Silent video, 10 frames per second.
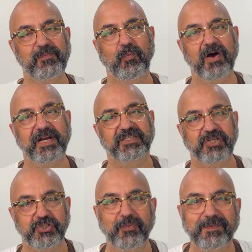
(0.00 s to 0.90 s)
been wanting
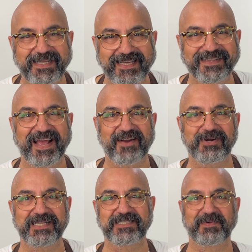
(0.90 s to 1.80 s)
to duplicate
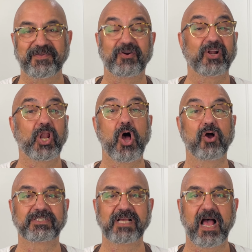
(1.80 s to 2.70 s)
that recipe for a
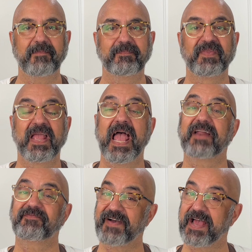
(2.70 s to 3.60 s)
long time,
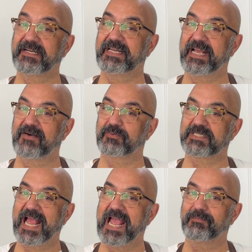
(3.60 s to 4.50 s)
and finally I
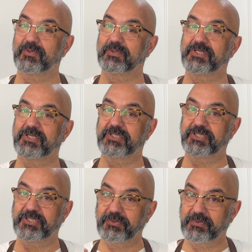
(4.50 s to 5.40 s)
was able to
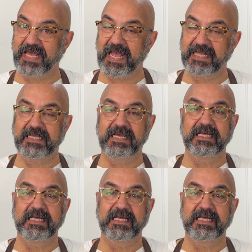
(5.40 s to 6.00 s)
do that.